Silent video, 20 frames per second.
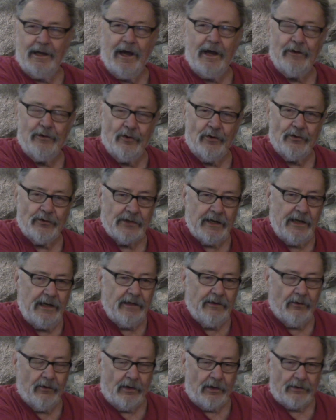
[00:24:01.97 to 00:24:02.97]
on those
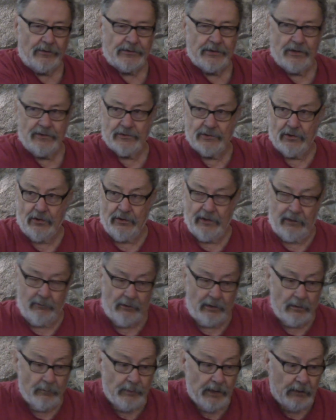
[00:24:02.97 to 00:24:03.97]
acorns, and so they
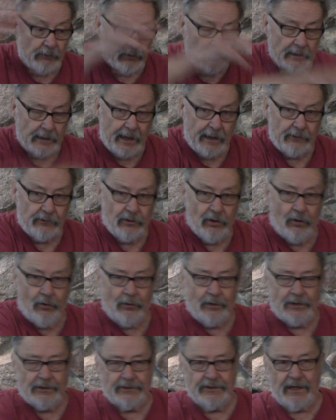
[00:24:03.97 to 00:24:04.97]
want to be where that
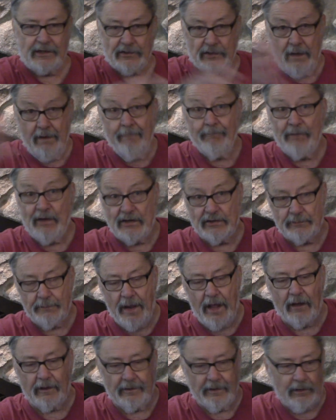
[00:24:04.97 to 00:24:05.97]
doe is. They
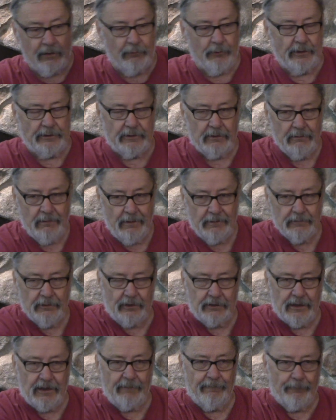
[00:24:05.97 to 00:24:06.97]
smell it, they're
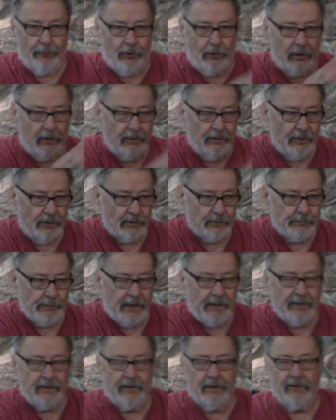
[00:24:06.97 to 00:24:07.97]
looking for her, and they're
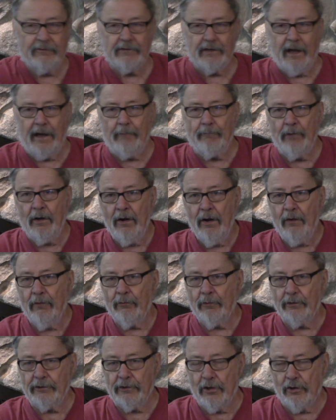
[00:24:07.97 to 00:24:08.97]
spending their time
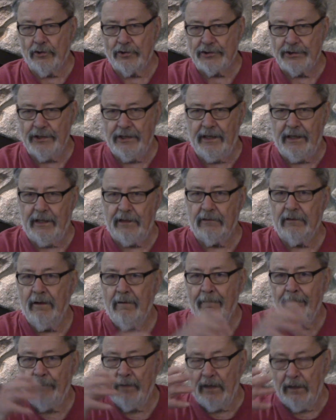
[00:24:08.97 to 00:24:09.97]
with those in heat
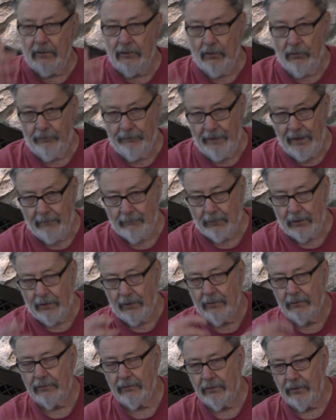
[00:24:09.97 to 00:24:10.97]
in
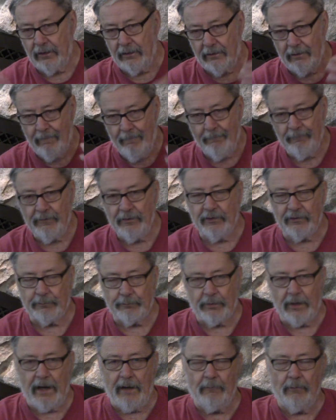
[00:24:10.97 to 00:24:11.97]
November during this
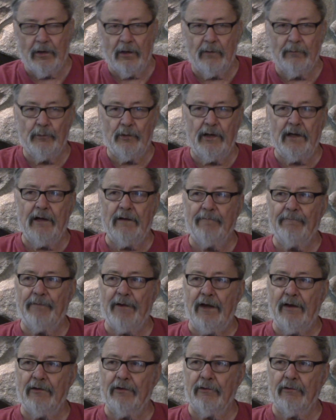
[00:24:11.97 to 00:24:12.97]
primary breeding
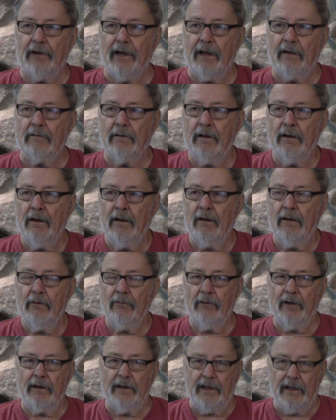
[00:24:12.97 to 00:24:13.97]
phase of the rut
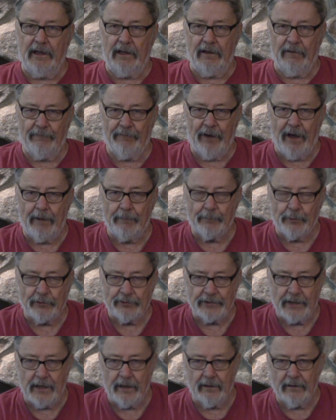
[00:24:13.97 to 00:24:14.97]
when
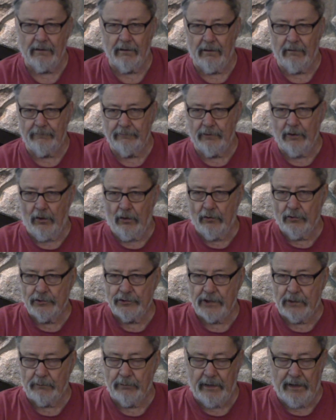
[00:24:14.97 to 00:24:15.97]
85% of
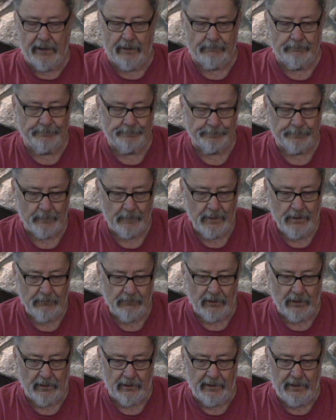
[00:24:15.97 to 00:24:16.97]
does are bred.
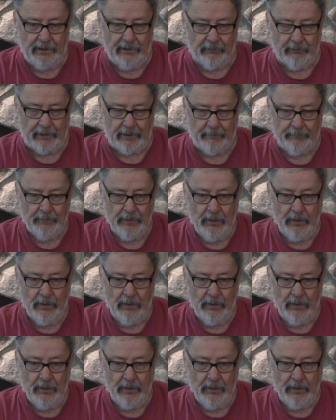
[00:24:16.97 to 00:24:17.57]
Well, anyway,